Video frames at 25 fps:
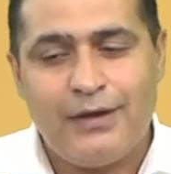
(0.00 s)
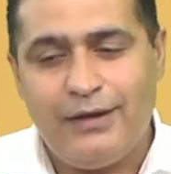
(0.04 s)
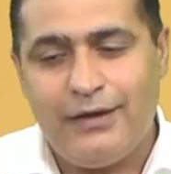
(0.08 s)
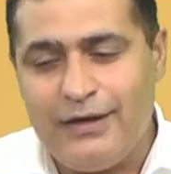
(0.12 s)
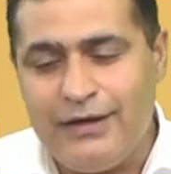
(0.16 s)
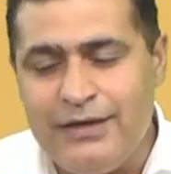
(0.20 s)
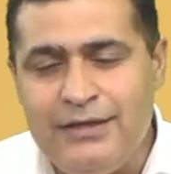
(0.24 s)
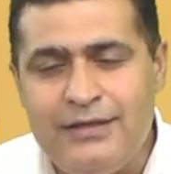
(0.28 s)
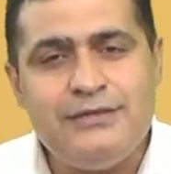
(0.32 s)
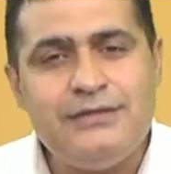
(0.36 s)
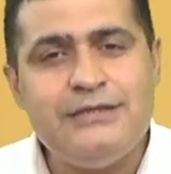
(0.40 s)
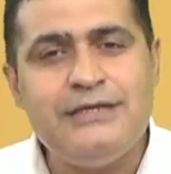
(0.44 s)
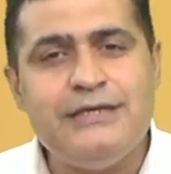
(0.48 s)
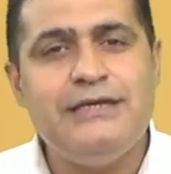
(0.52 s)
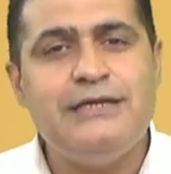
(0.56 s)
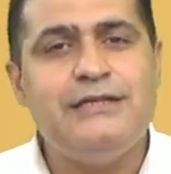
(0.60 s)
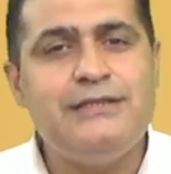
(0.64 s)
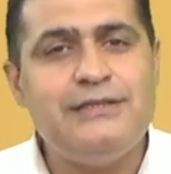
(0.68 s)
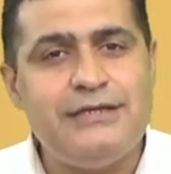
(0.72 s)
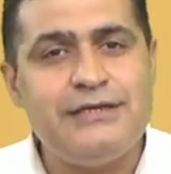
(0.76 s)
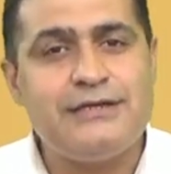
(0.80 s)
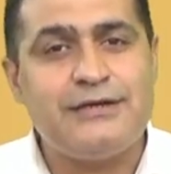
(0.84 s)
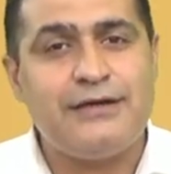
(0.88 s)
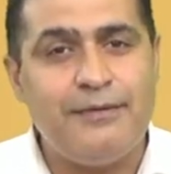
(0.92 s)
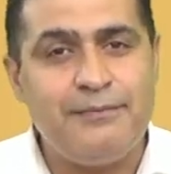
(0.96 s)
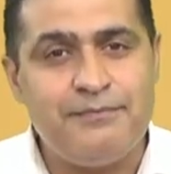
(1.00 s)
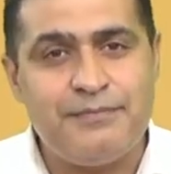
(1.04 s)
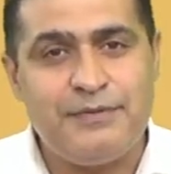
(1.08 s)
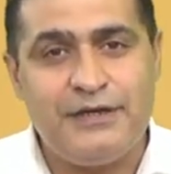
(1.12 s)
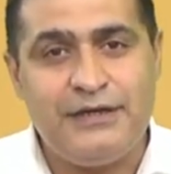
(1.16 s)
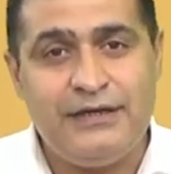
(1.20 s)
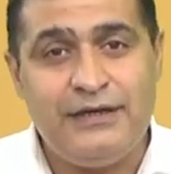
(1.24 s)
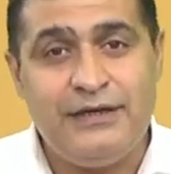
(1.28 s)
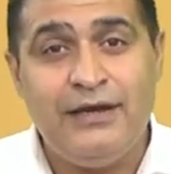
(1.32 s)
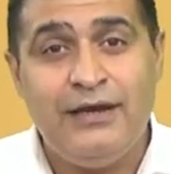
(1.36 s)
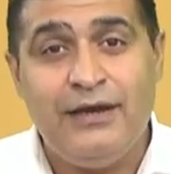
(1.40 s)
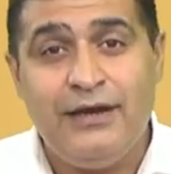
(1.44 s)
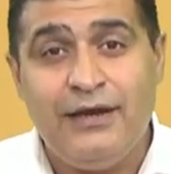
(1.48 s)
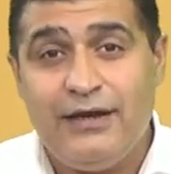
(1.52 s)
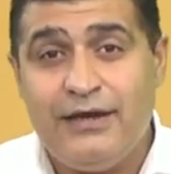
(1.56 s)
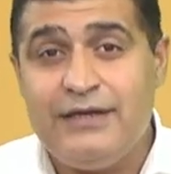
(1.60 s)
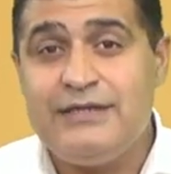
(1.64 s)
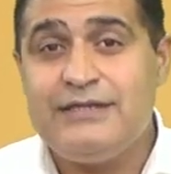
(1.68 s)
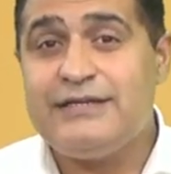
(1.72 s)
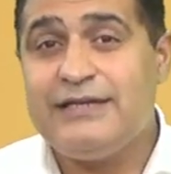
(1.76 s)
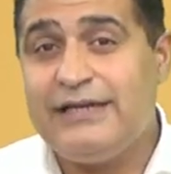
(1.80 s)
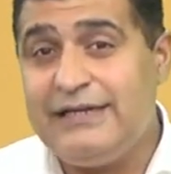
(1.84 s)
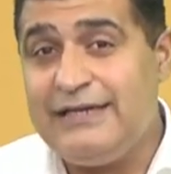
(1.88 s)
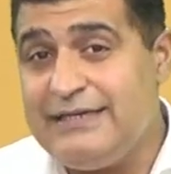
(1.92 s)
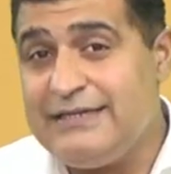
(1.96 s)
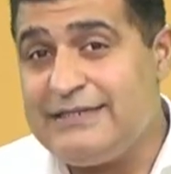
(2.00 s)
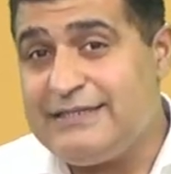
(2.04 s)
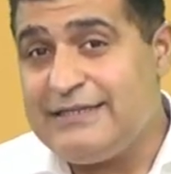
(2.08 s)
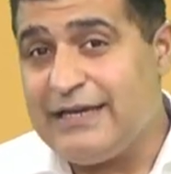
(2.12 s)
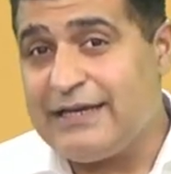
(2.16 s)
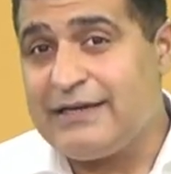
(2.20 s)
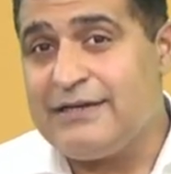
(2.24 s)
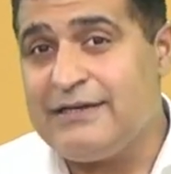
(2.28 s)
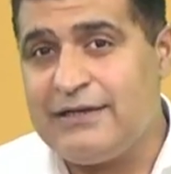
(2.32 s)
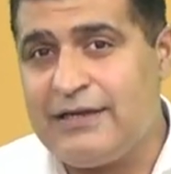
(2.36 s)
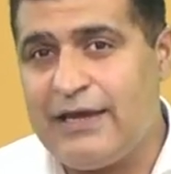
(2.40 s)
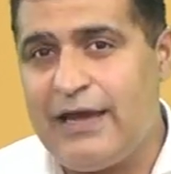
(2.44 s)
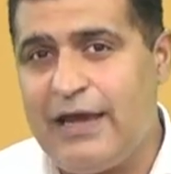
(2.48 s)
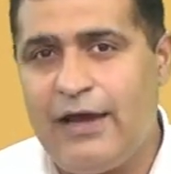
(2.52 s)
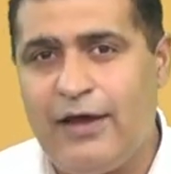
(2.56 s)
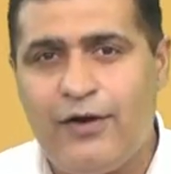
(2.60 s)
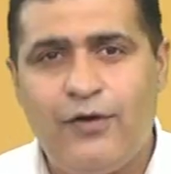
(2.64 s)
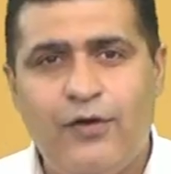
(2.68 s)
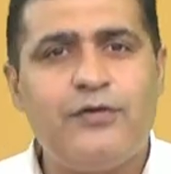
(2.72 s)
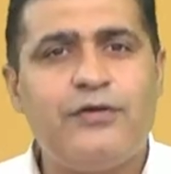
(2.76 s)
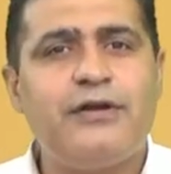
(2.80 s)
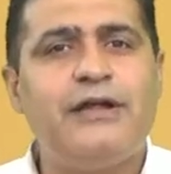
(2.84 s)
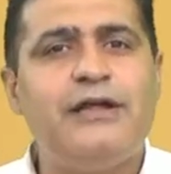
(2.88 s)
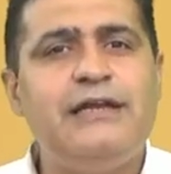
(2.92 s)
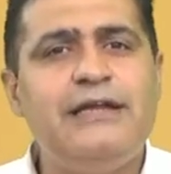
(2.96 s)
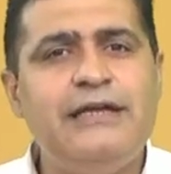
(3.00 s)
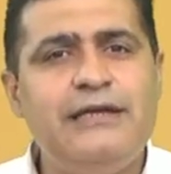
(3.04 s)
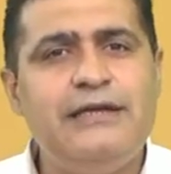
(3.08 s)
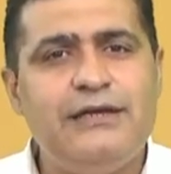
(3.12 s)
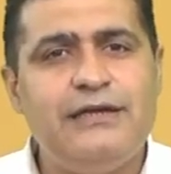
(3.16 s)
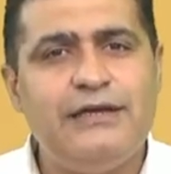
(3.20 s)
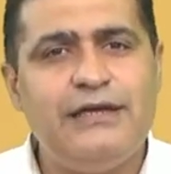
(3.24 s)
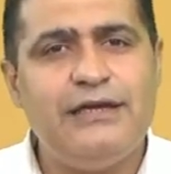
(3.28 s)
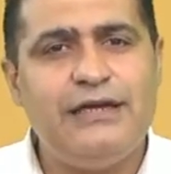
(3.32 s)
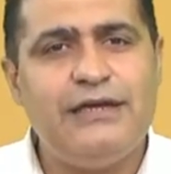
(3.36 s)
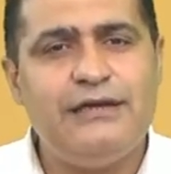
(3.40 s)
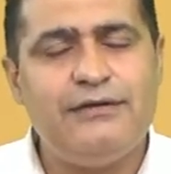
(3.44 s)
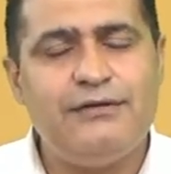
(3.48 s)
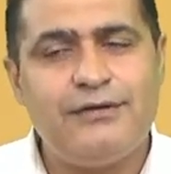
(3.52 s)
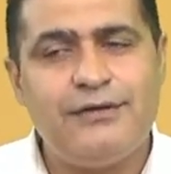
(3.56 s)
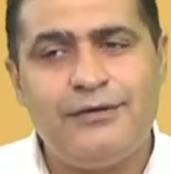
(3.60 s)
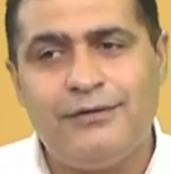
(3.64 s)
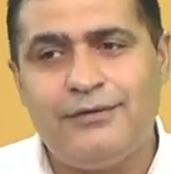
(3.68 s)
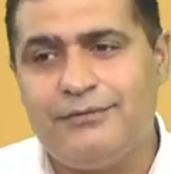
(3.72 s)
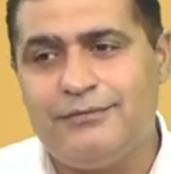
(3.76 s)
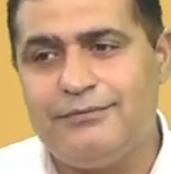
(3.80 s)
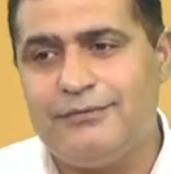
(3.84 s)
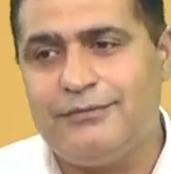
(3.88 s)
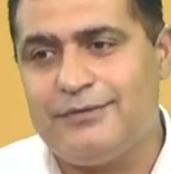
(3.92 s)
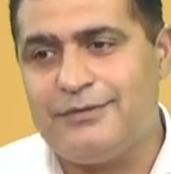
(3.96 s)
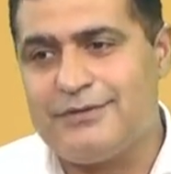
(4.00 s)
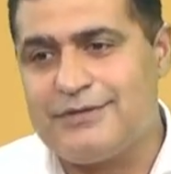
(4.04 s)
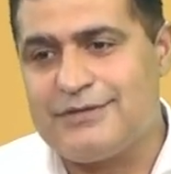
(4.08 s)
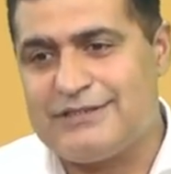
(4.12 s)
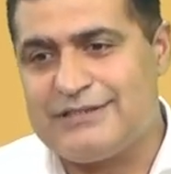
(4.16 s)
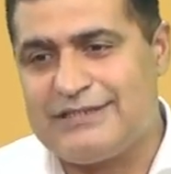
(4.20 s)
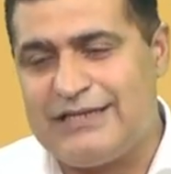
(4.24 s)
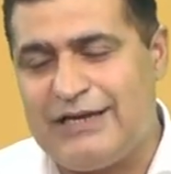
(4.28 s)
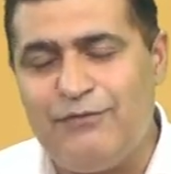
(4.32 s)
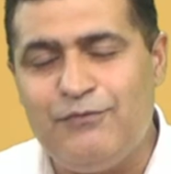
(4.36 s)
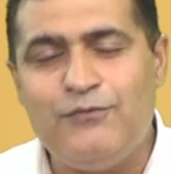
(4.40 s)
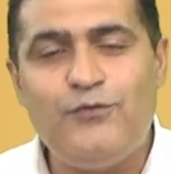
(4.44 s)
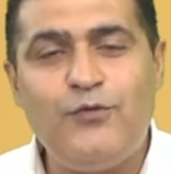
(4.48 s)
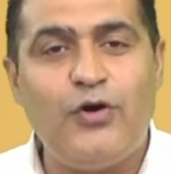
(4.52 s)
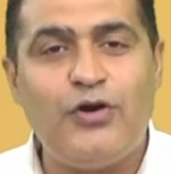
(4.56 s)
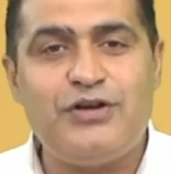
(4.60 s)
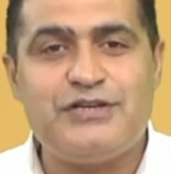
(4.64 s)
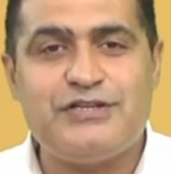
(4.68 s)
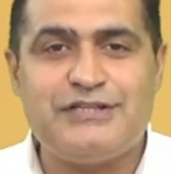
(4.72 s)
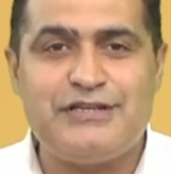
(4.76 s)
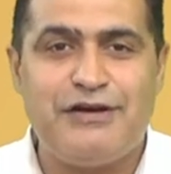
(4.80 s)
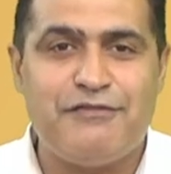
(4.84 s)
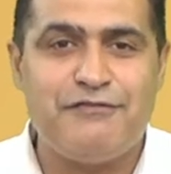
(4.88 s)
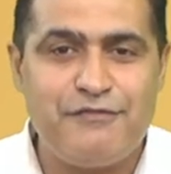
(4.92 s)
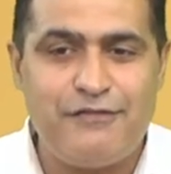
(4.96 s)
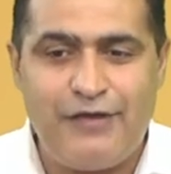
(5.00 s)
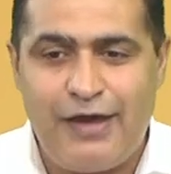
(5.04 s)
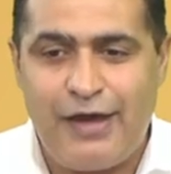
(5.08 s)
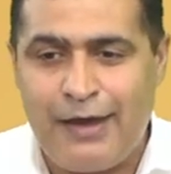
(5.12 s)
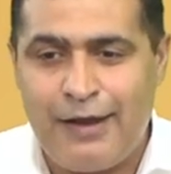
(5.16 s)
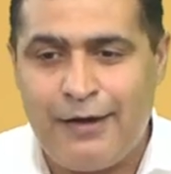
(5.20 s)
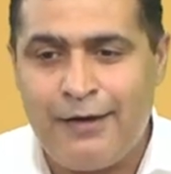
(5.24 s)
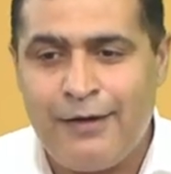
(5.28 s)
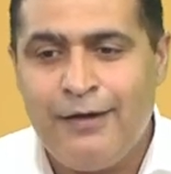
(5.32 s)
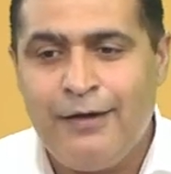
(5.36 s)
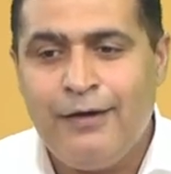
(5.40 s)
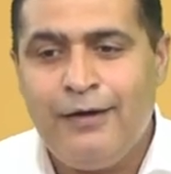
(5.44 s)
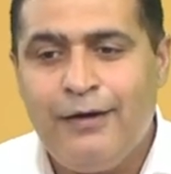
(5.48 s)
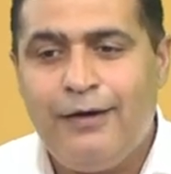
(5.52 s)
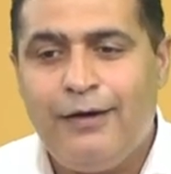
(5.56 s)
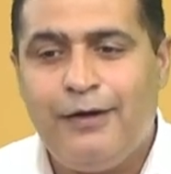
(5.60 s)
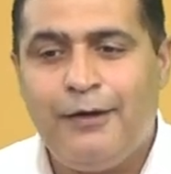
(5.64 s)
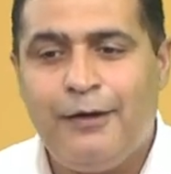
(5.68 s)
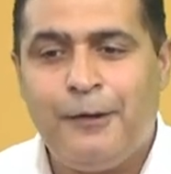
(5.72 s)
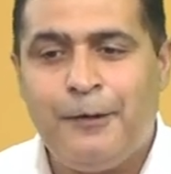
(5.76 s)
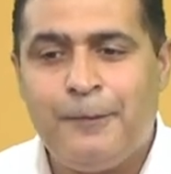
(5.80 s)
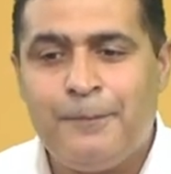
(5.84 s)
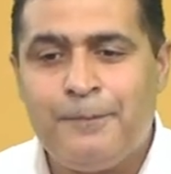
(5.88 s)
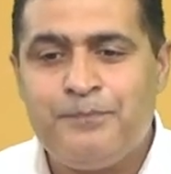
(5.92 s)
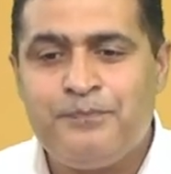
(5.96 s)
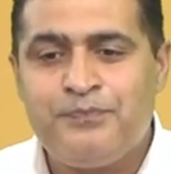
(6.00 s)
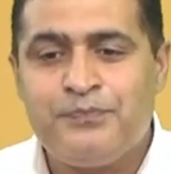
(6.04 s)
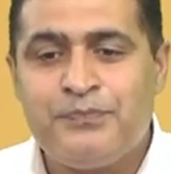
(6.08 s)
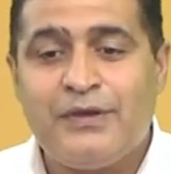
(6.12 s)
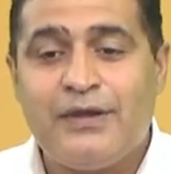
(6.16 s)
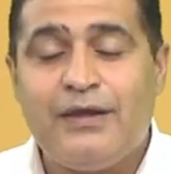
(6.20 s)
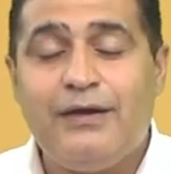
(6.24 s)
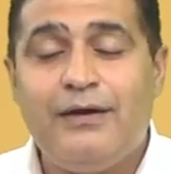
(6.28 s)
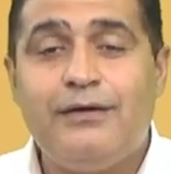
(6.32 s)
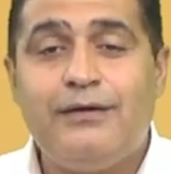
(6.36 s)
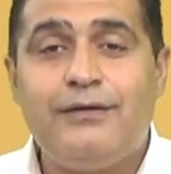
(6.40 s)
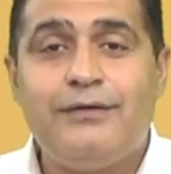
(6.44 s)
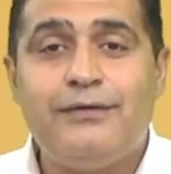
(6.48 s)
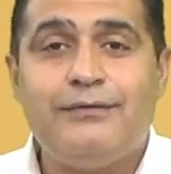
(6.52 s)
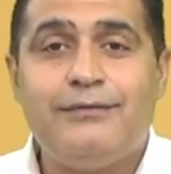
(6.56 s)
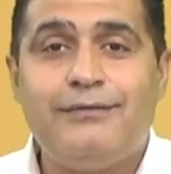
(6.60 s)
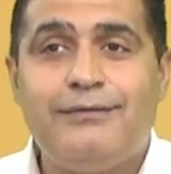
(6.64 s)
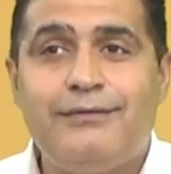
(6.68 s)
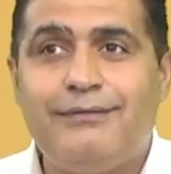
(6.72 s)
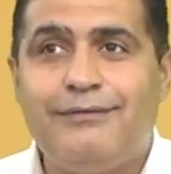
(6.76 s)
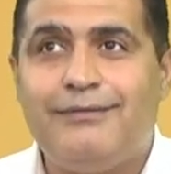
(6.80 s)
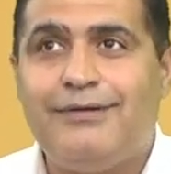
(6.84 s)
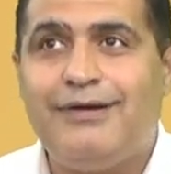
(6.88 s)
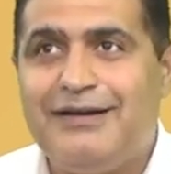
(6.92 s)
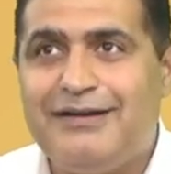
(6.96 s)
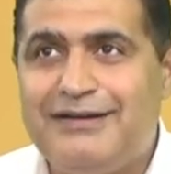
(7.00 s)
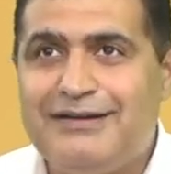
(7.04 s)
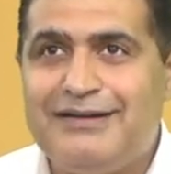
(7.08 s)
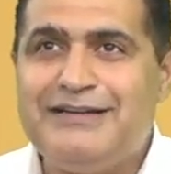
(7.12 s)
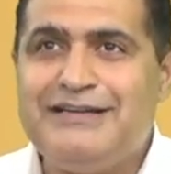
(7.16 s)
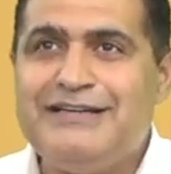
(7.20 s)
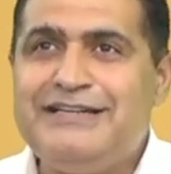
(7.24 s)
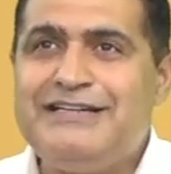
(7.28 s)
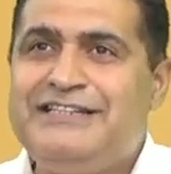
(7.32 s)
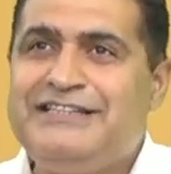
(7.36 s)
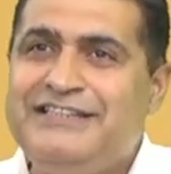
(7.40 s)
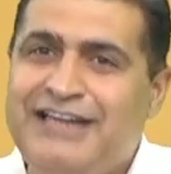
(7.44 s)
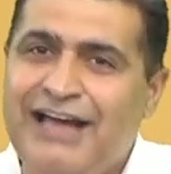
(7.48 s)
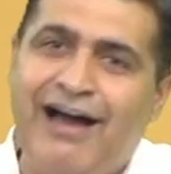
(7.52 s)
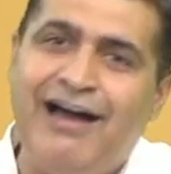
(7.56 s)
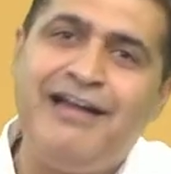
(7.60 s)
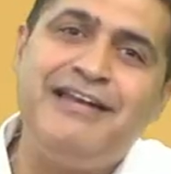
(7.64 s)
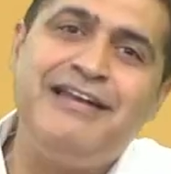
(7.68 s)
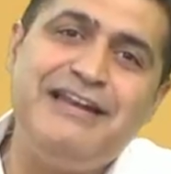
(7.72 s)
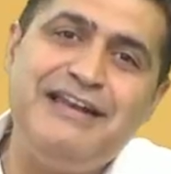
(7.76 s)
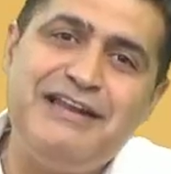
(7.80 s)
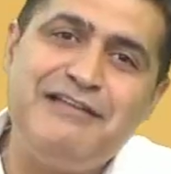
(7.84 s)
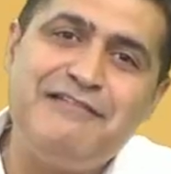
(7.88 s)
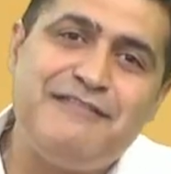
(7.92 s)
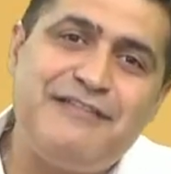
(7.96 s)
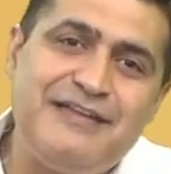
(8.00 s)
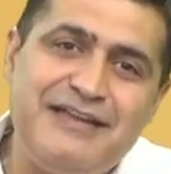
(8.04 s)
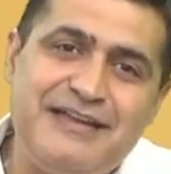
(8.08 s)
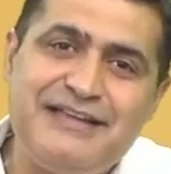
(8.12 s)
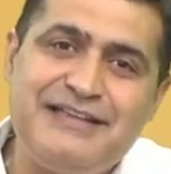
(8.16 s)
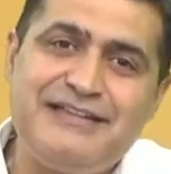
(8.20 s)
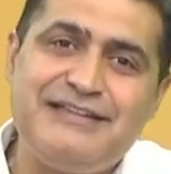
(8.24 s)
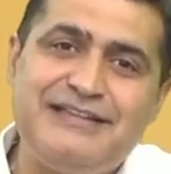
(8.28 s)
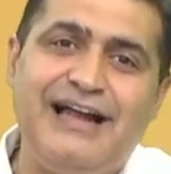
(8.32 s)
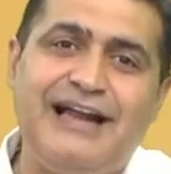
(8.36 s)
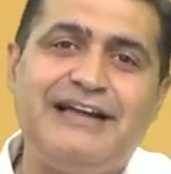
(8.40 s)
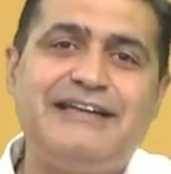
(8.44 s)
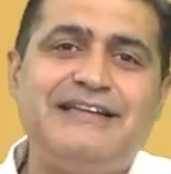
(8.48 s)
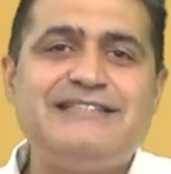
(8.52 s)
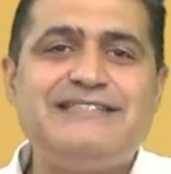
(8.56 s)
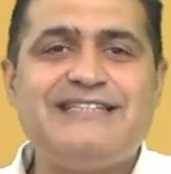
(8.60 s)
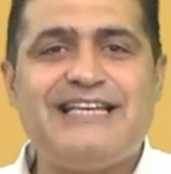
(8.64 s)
in the company is really taken care or really, you know, somewhat somewhere done in a way that is